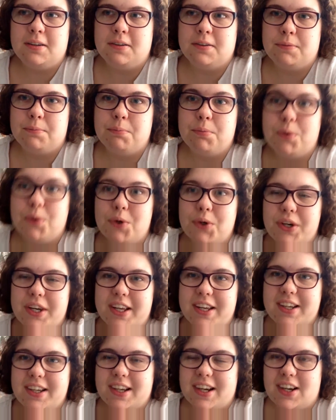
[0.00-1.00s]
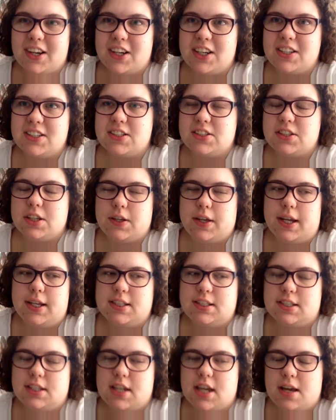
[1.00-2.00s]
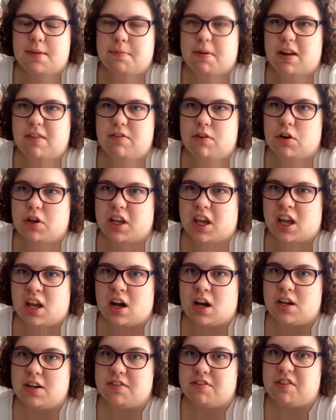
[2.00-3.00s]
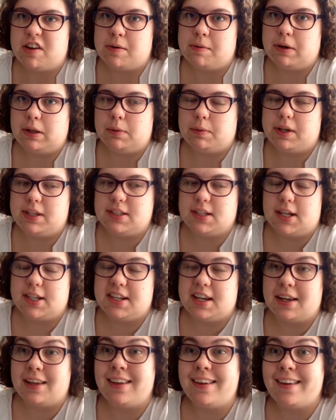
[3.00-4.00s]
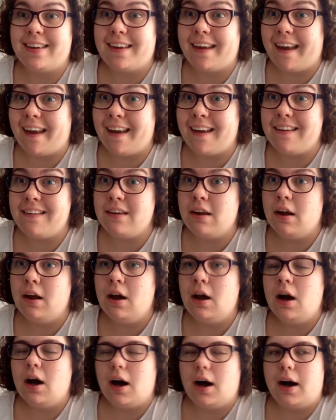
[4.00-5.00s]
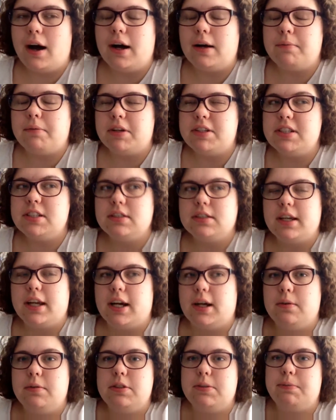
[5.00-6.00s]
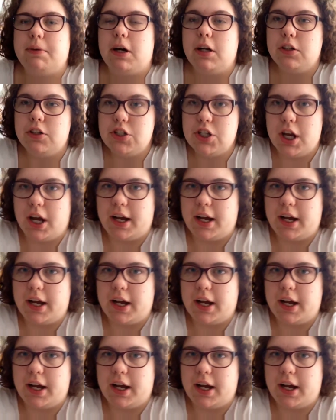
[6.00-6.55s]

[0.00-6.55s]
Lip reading: drive? Morning, guys. So yesterday my vlogging kind of fell by the wayside again. I didn't get up to much.